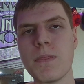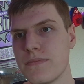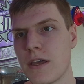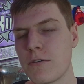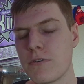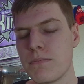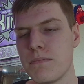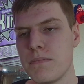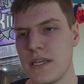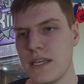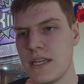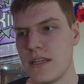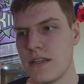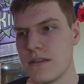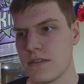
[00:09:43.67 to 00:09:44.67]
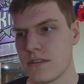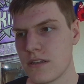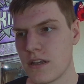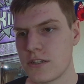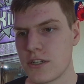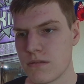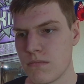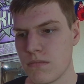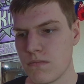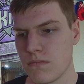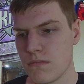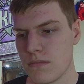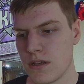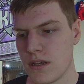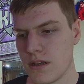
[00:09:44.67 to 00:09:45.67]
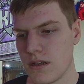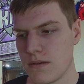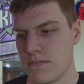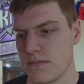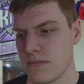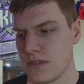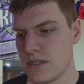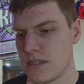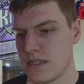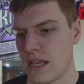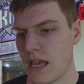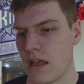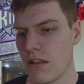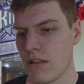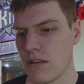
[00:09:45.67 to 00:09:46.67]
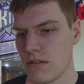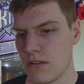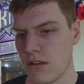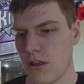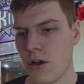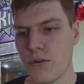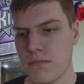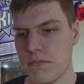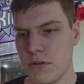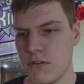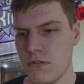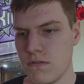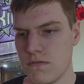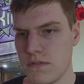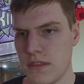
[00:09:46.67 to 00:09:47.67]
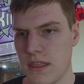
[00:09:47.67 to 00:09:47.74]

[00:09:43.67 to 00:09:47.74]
That would be such a sell low move.